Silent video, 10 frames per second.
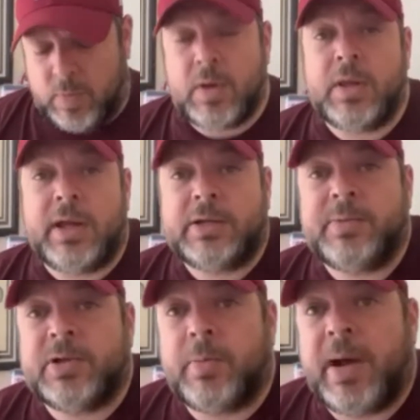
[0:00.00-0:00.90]
And that is
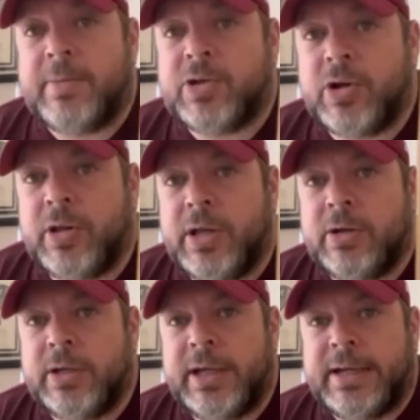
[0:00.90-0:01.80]
Mr. Bob Shirley
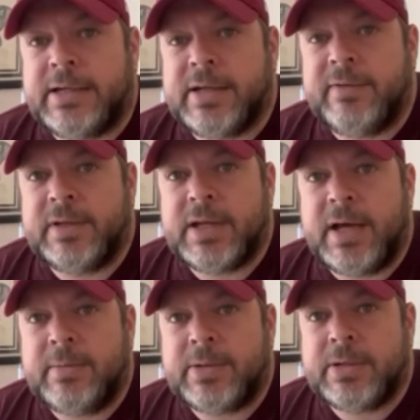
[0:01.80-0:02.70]
on the 87
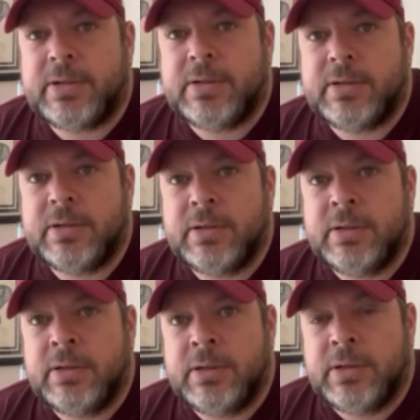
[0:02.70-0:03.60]
Topps.
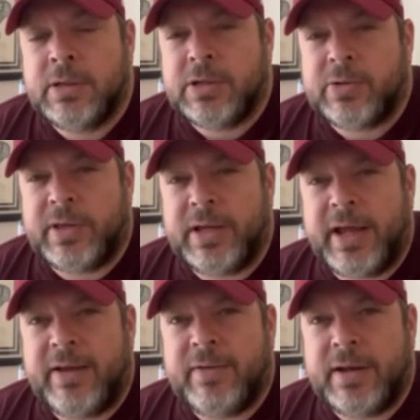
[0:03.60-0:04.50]
So I think I
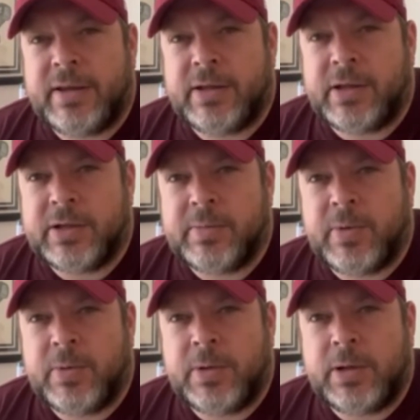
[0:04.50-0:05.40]
have that in the collection,
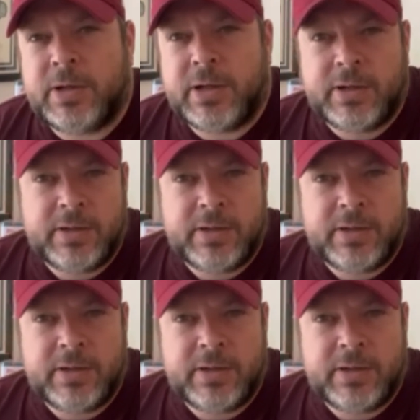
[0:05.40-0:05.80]
but we'll look.